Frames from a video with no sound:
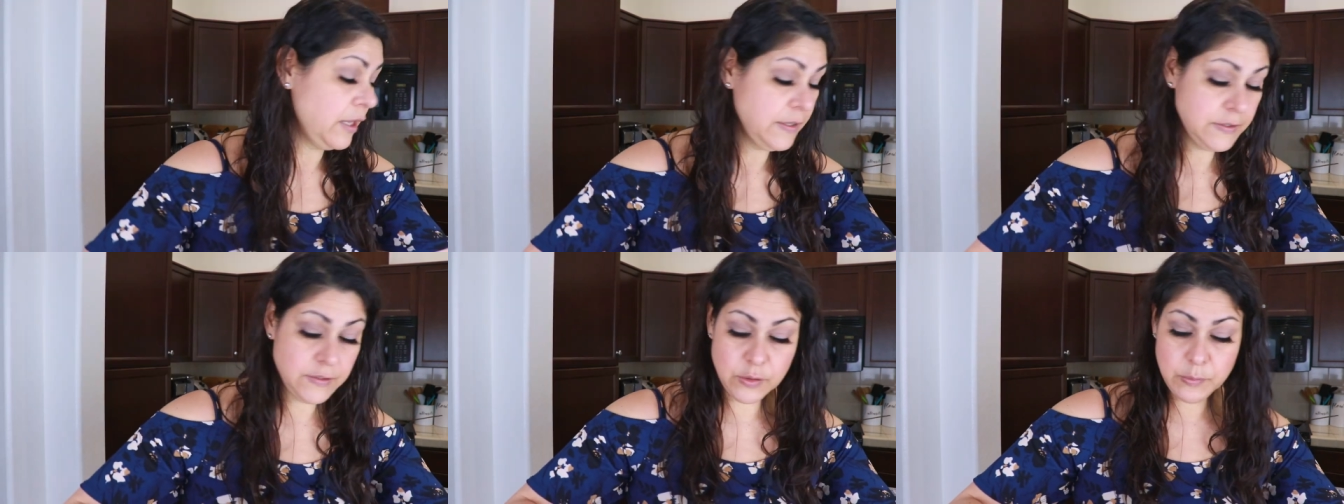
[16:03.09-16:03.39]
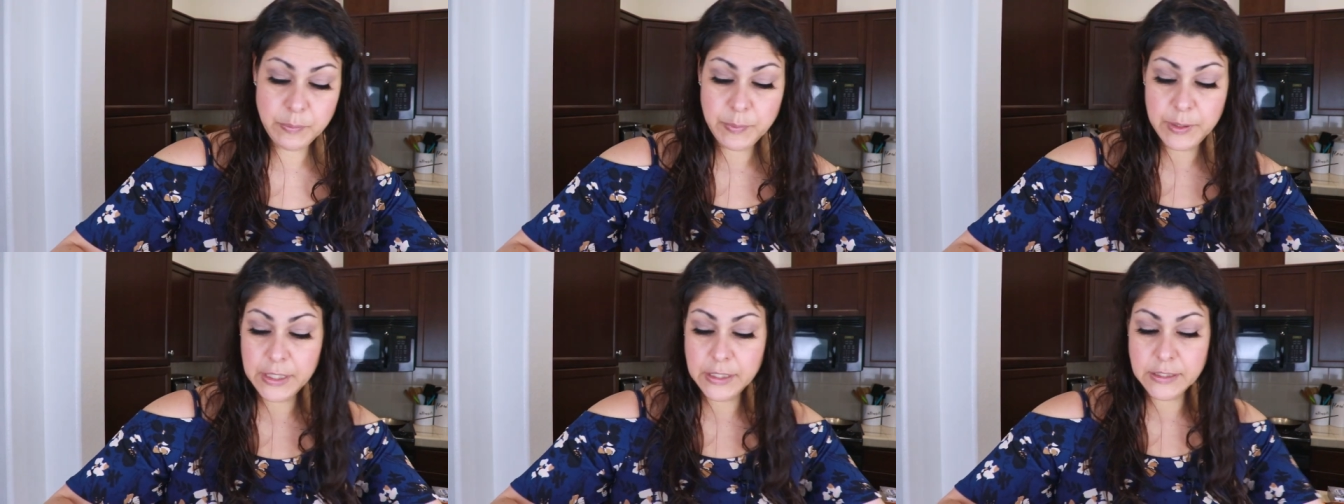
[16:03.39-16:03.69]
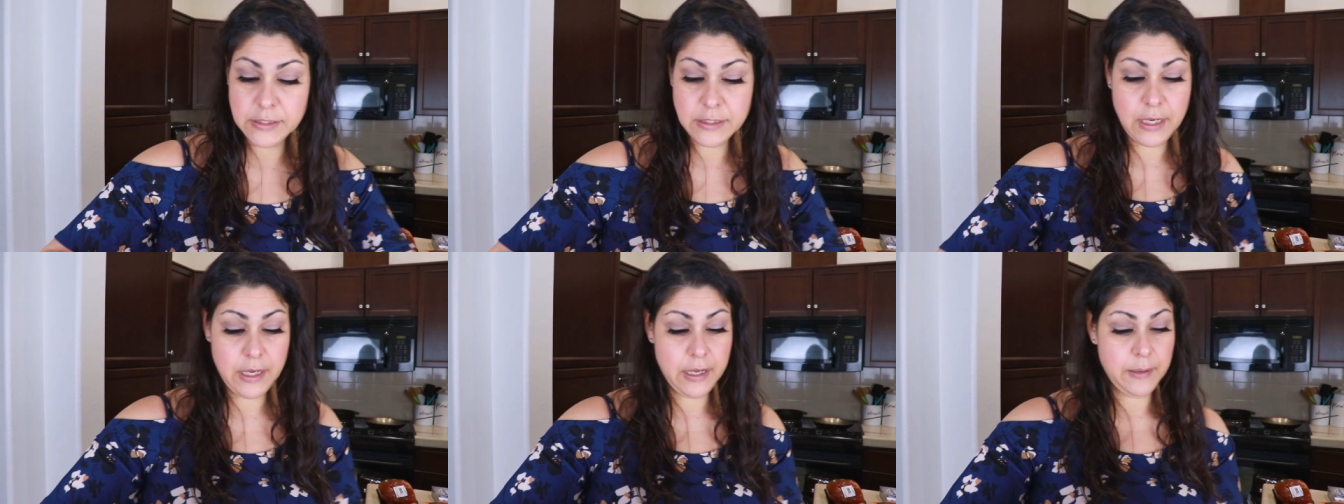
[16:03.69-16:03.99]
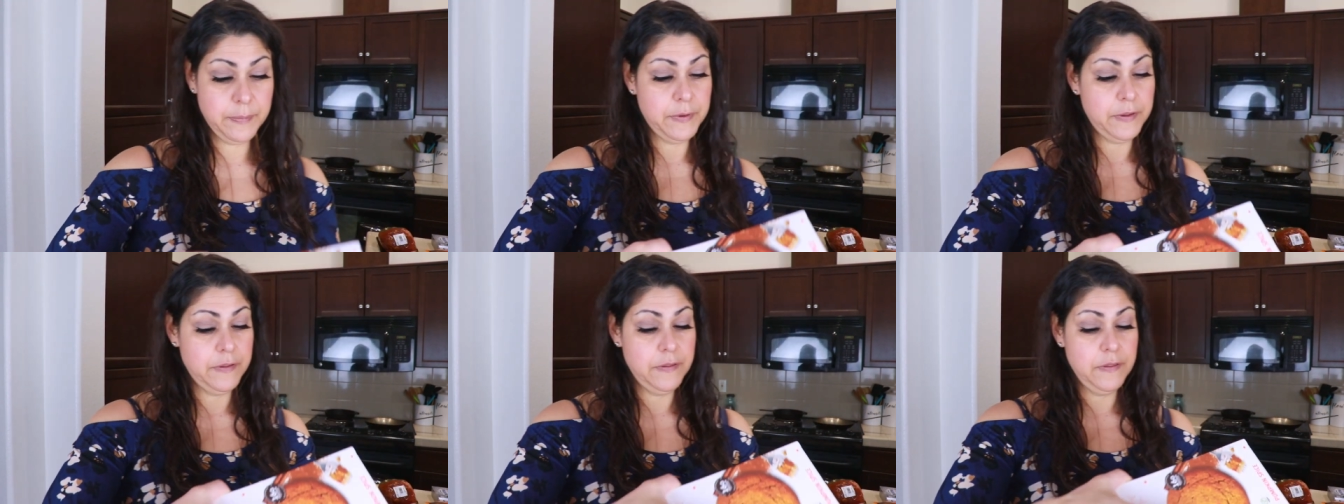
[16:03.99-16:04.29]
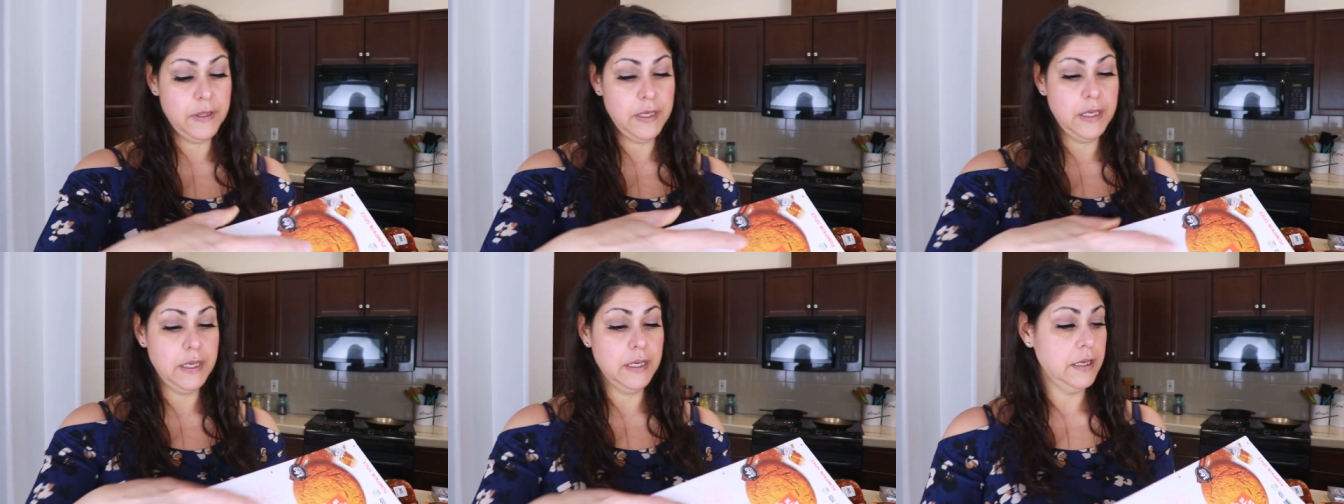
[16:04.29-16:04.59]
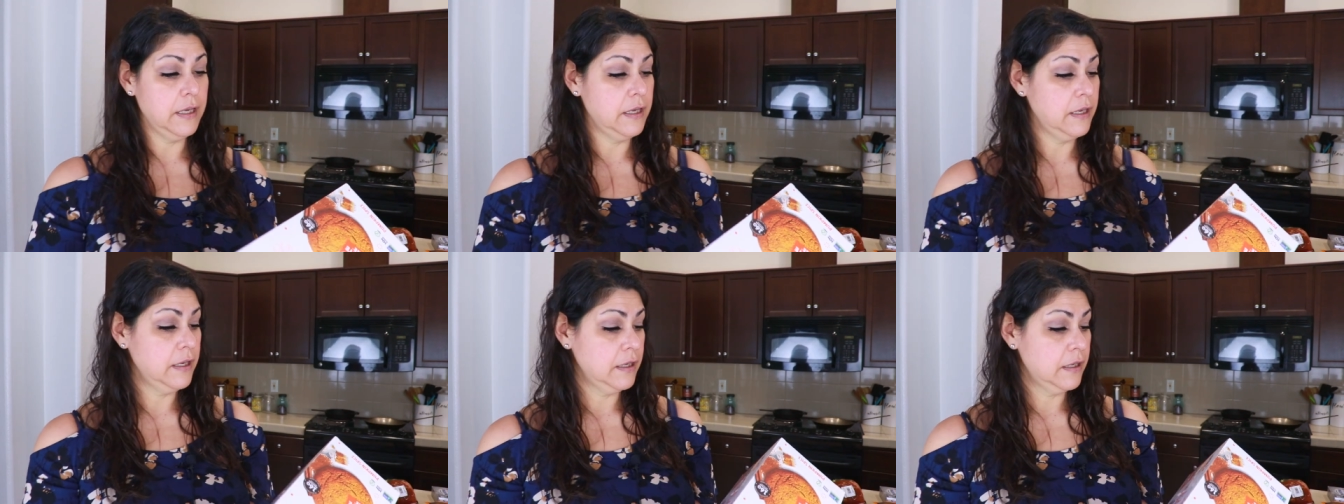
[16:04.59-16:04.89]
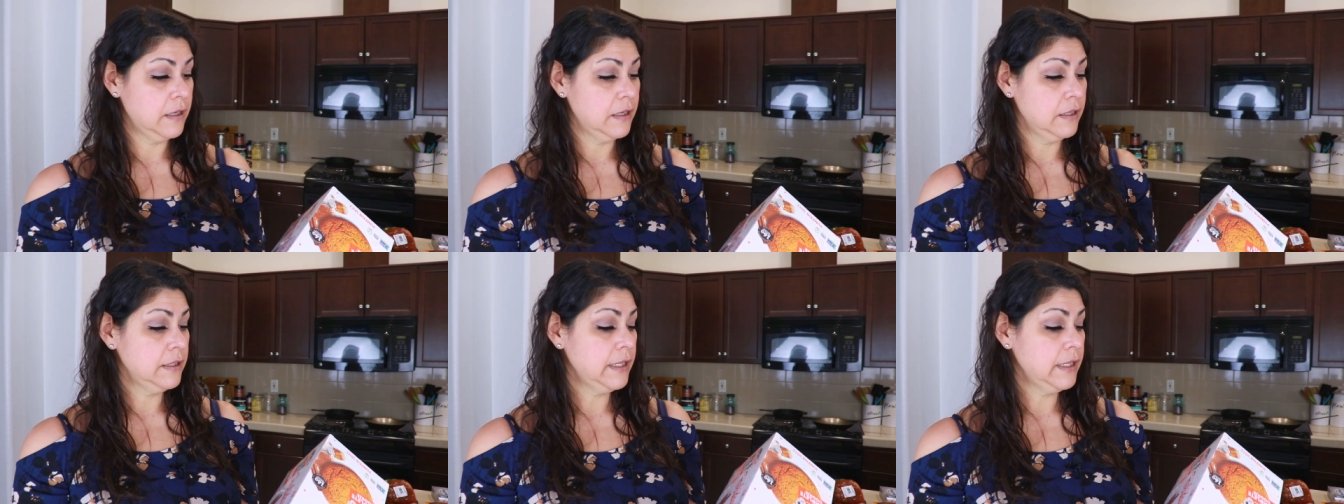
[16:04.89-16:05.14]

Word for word: also picked up the